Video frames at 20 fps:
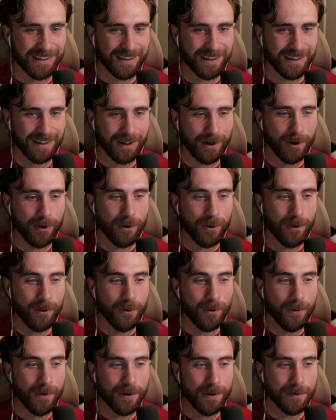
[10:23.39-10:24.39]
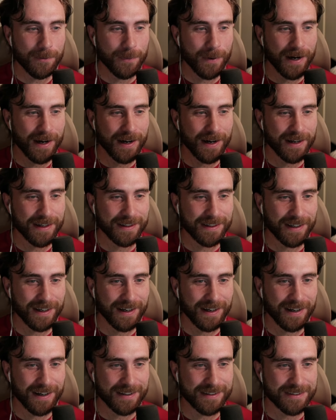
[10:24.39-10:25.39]
Oh my
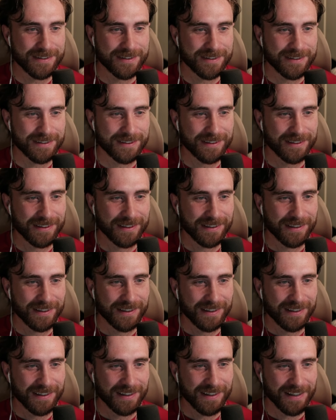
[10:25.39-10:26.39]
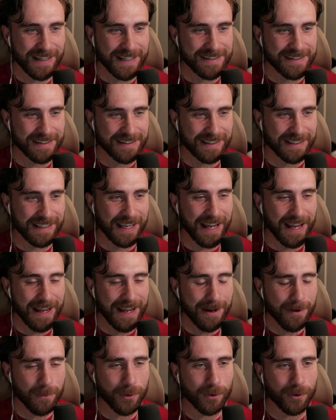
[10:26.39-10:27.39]
gosh. It's a
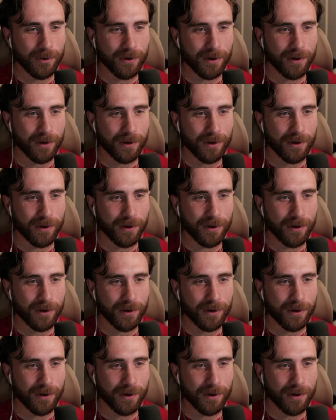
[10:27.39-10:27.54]
camel.